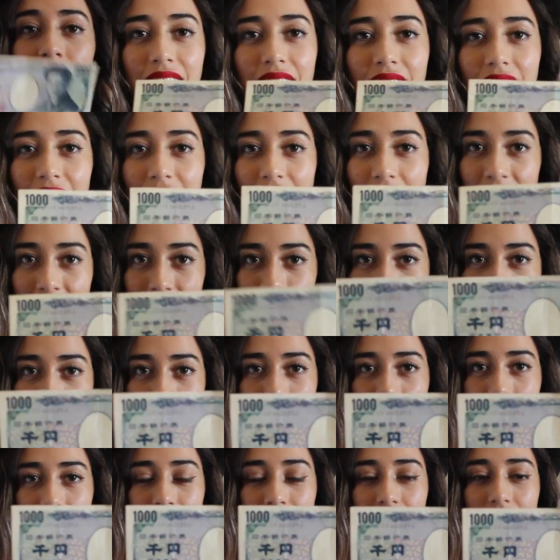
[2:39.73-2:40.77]
This is 1,000
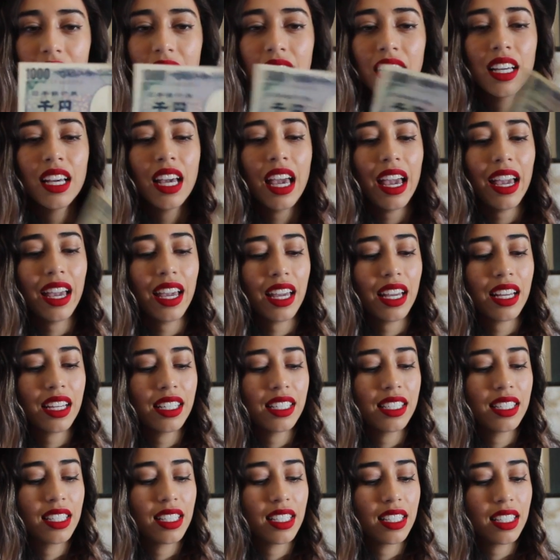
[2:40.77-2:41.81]
yen,
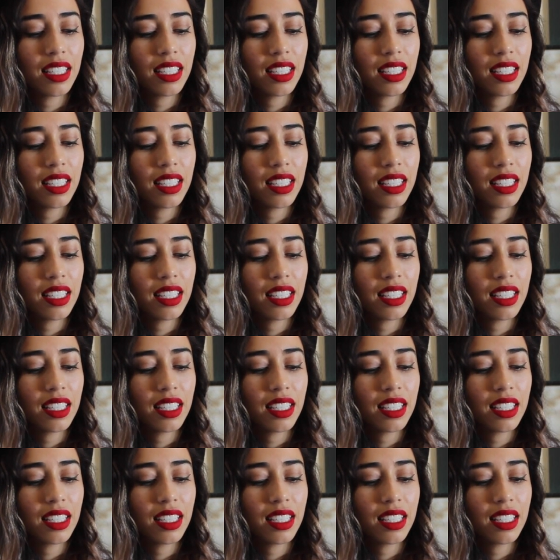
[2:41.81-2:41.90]
and